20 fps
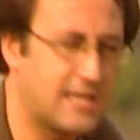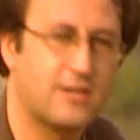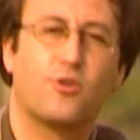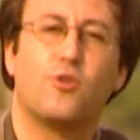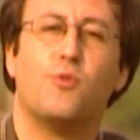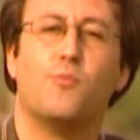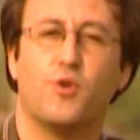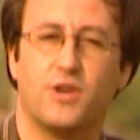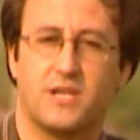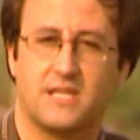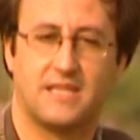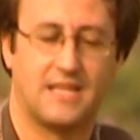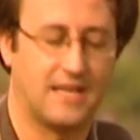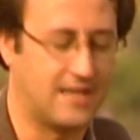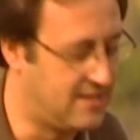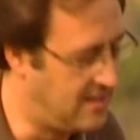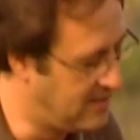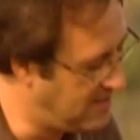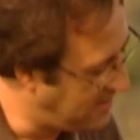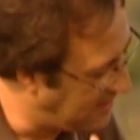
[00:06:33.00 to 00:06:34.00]
such as this
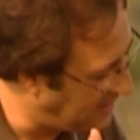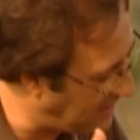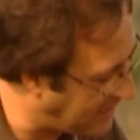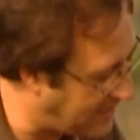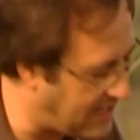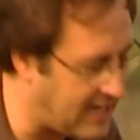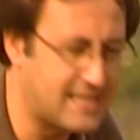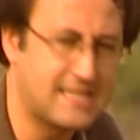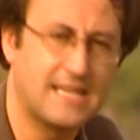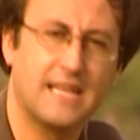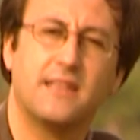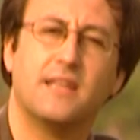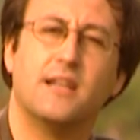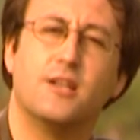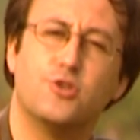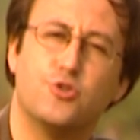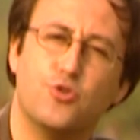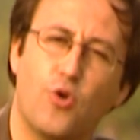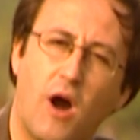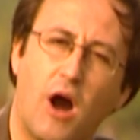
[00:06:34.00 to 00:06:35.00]
one, the
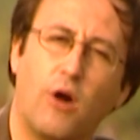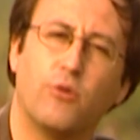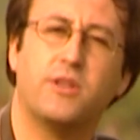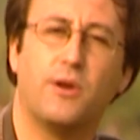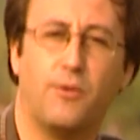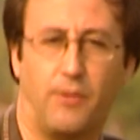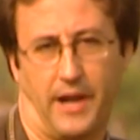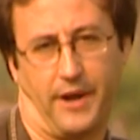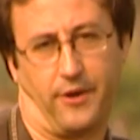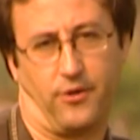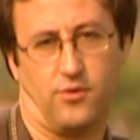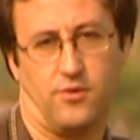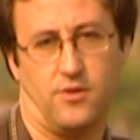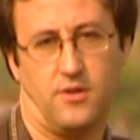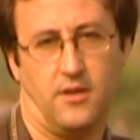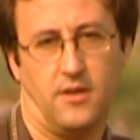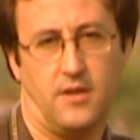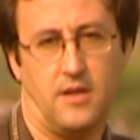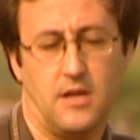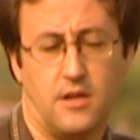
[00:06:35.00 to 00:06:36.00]
Clay Joao
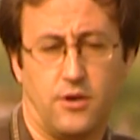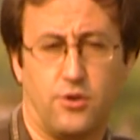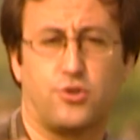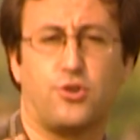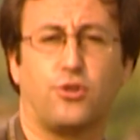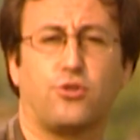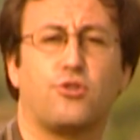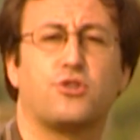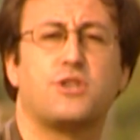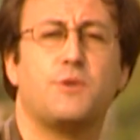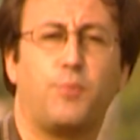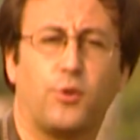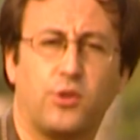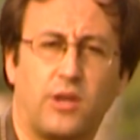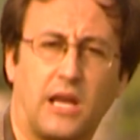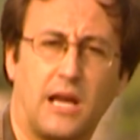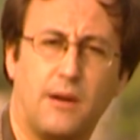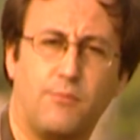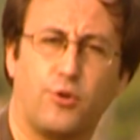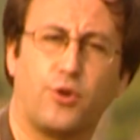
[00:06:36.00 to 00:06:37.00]
house.
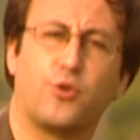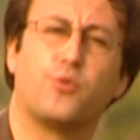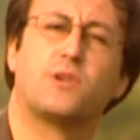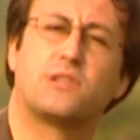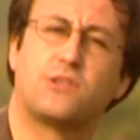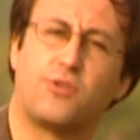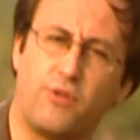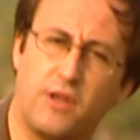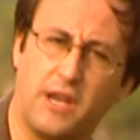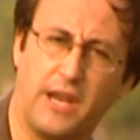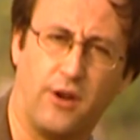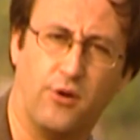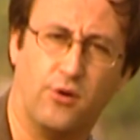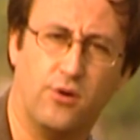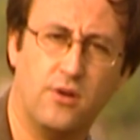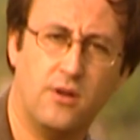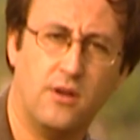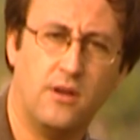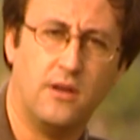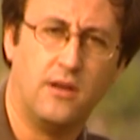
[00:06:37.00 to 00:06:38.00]
We invest our
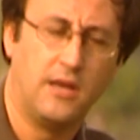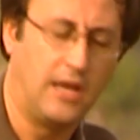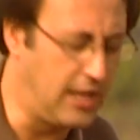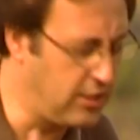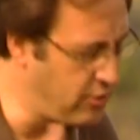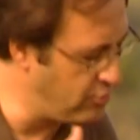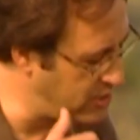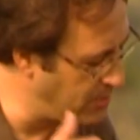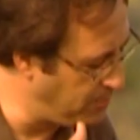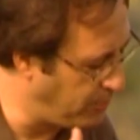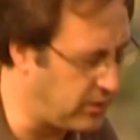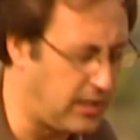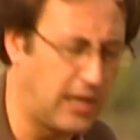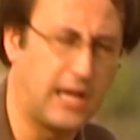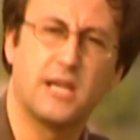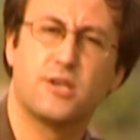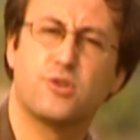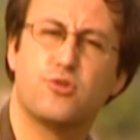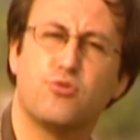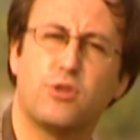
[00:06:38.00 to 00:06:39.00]
money, they invest
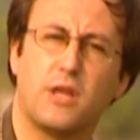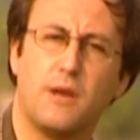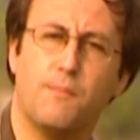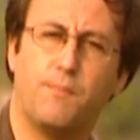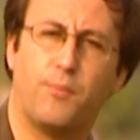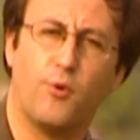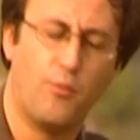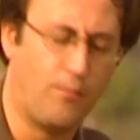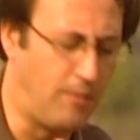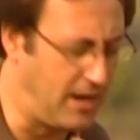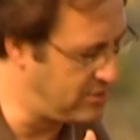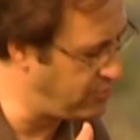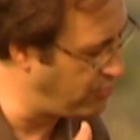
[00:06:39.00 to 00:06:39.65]
their time.